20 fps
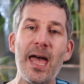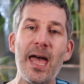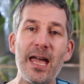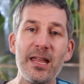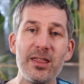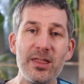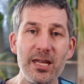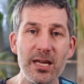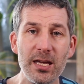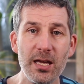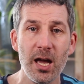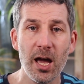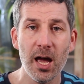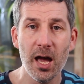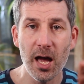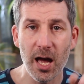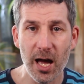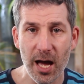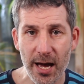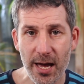And the
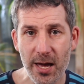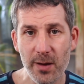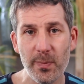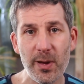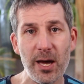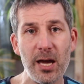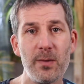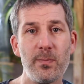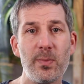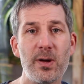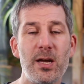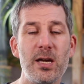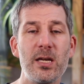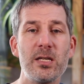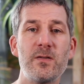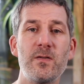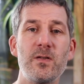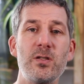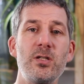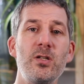higher paper
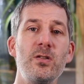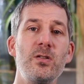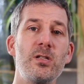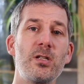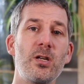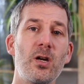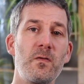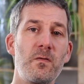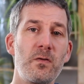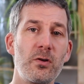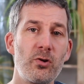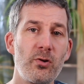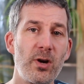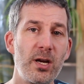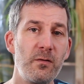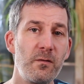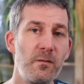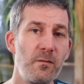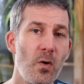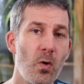is for students going for a
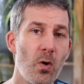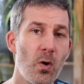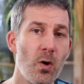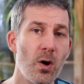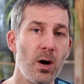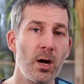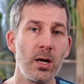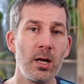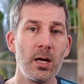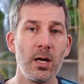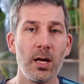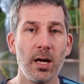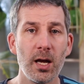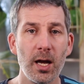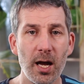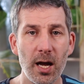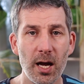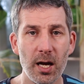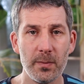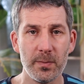grade 4
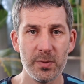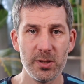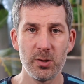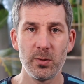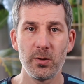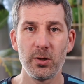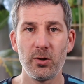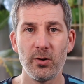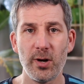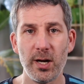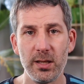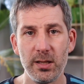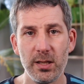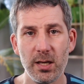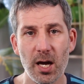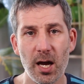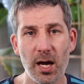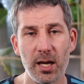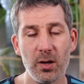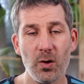up to a grade
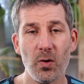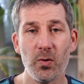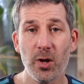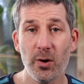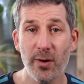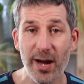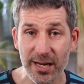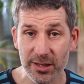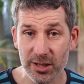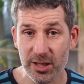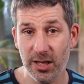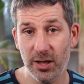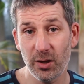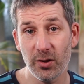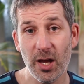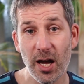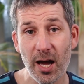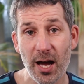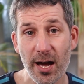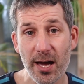9. Although actually
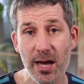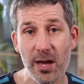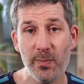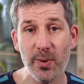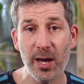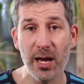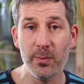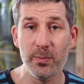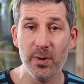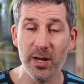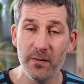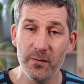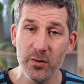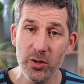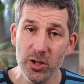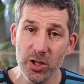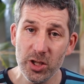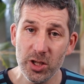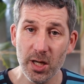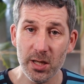on the higher paper, if
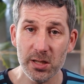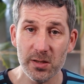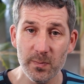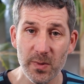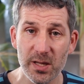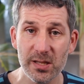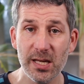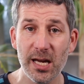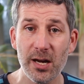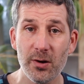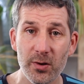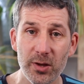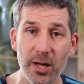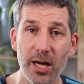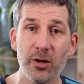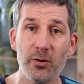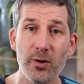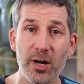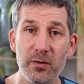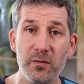you just miss out on
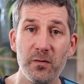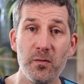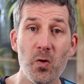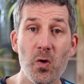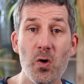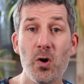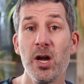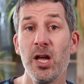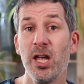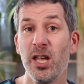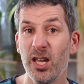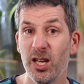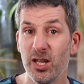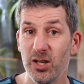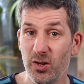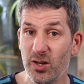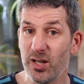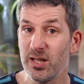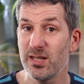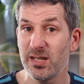that grade 4,
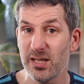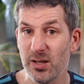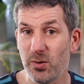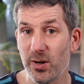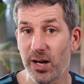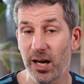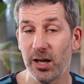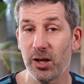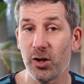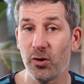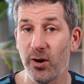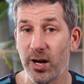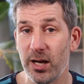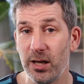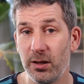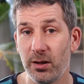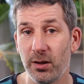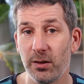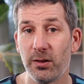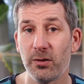you can still get a
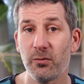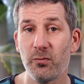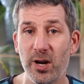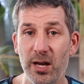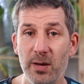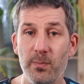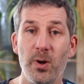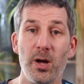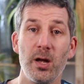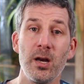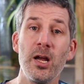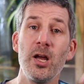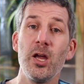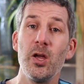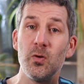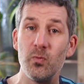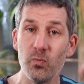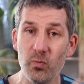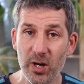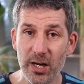grade 3. But
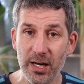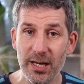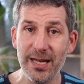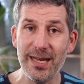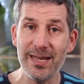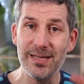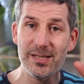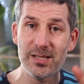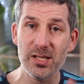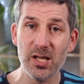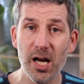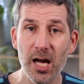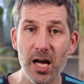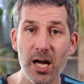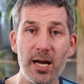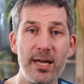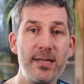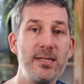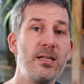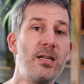really it's
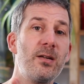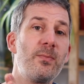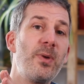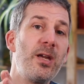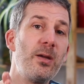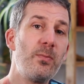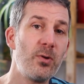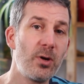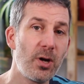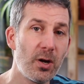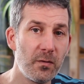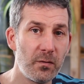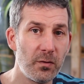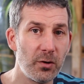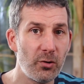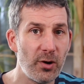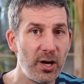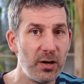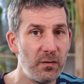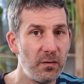targeted at people going for
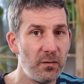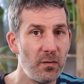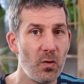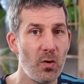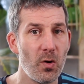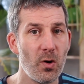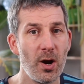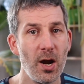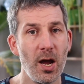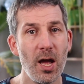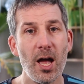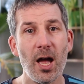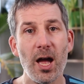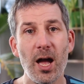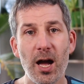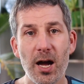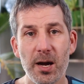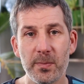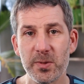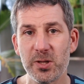a grade 4
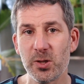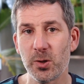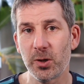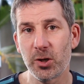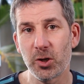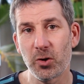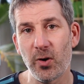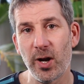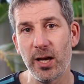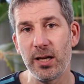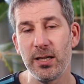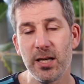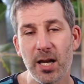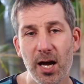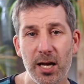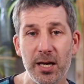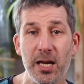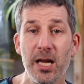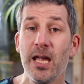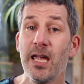up to a grade
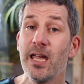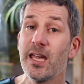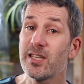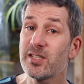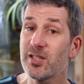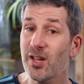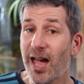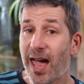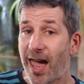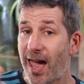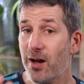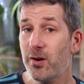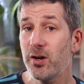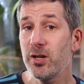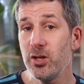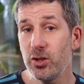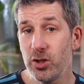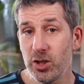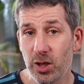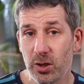9. So how
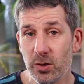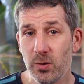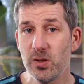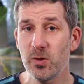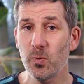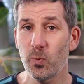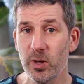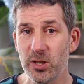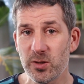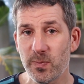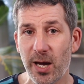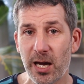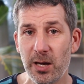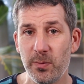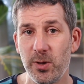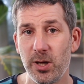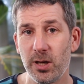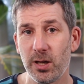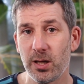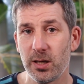can you choose which
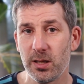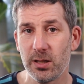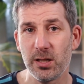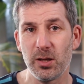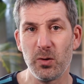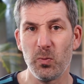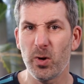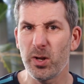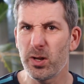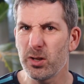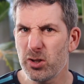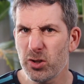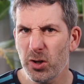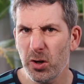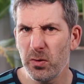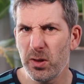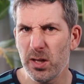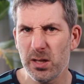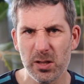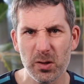paper you're going to do? Well, the
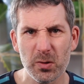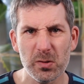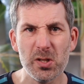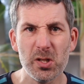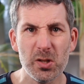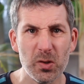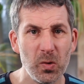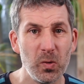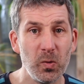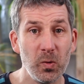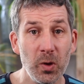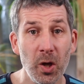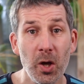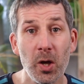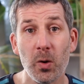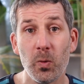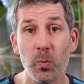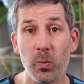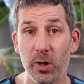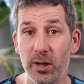truth is your school
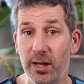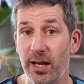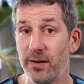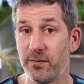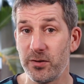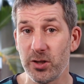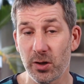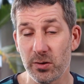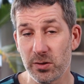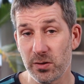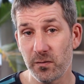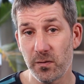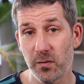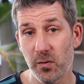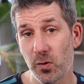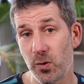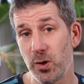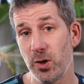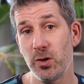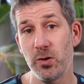will have chosen
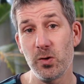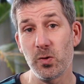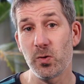for you.